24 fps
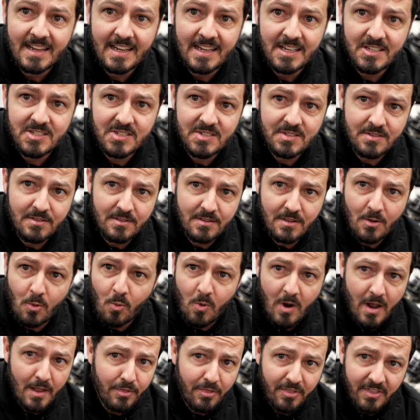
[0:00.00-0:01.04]
It's the
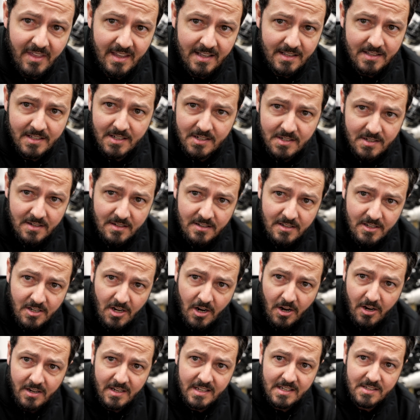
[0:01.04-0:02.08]
one thing that, you
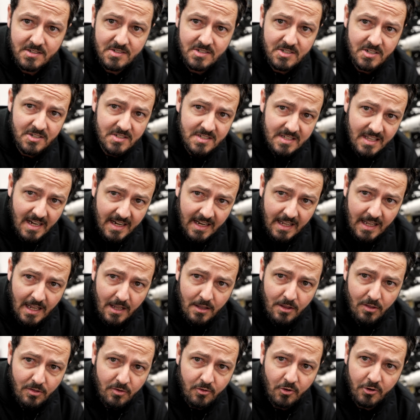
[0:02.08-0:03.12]
know, is just gonna
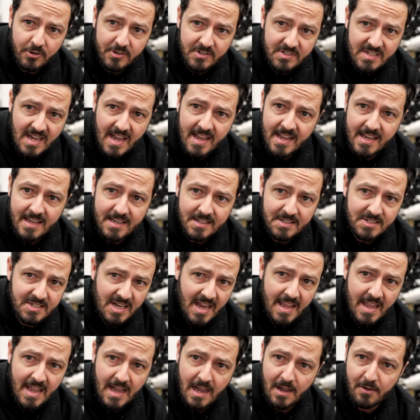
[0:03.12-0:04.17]
get you through day in,
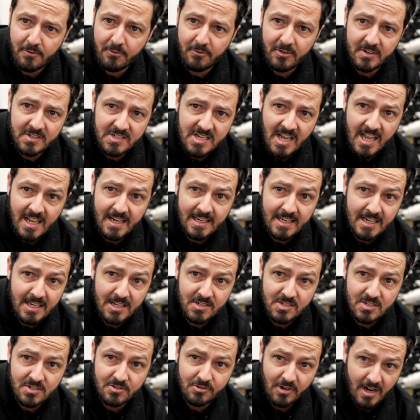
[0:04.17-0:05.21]
day out for 10
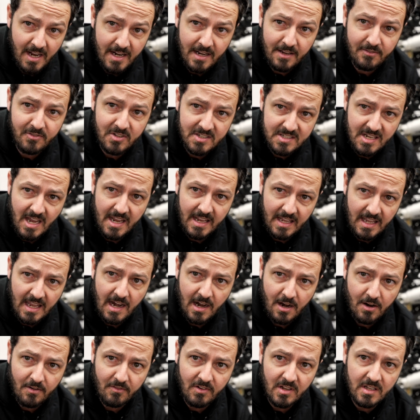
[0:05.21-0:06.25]
years straight if you take
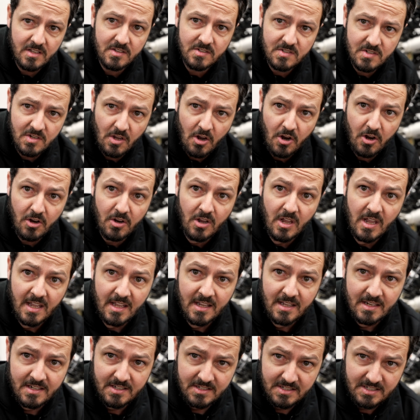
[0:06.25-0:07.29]
care of it. So
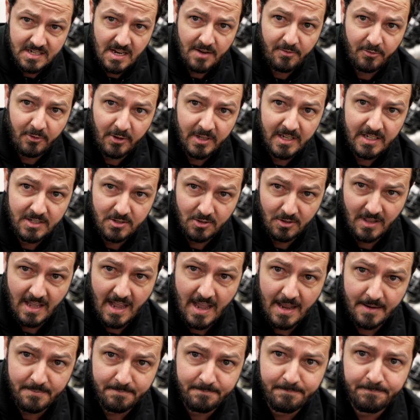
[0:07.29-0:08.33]
definitely do
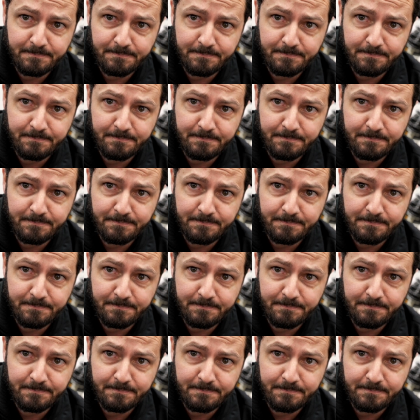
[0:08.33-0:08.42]
that.